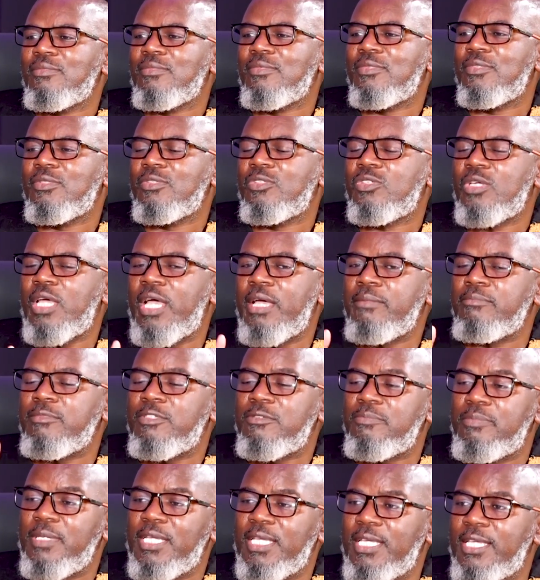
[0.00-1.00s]
So I'm
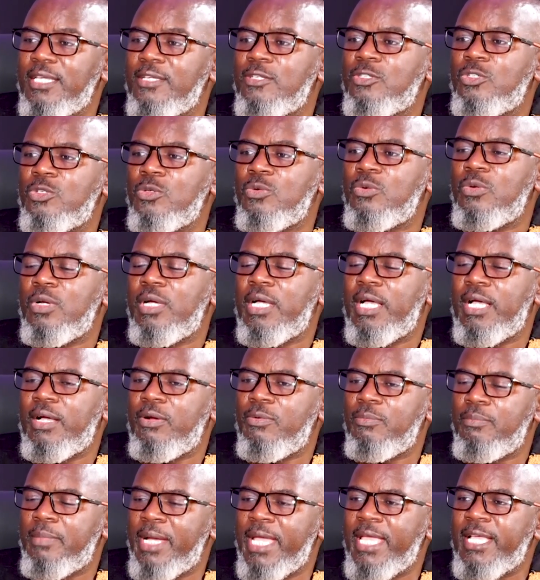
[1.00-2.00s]
speaking to
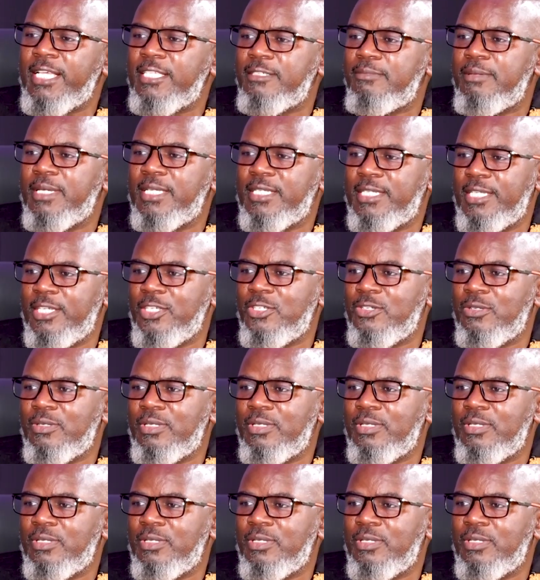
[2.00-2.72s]
my expectation,